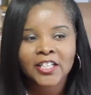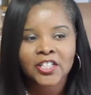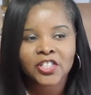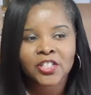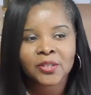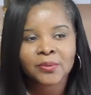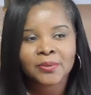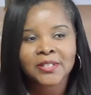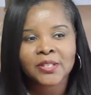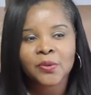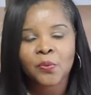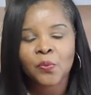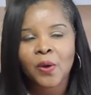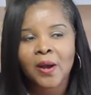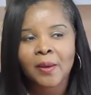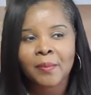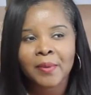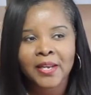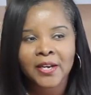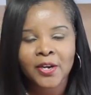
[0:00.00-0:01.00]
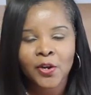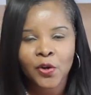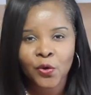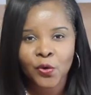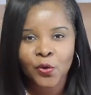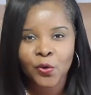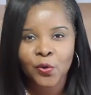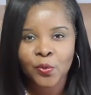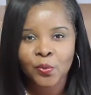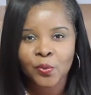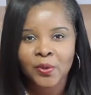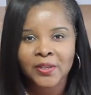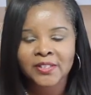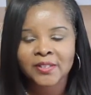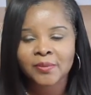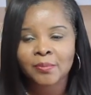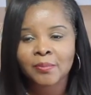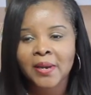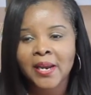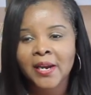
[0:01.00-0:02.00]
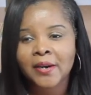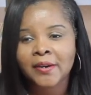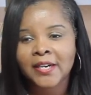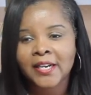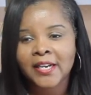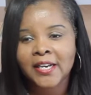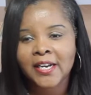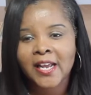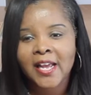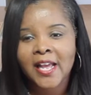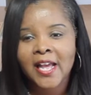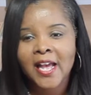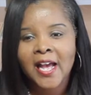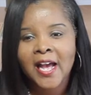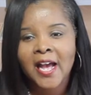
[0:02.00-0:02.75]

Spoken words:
She was a woman who was married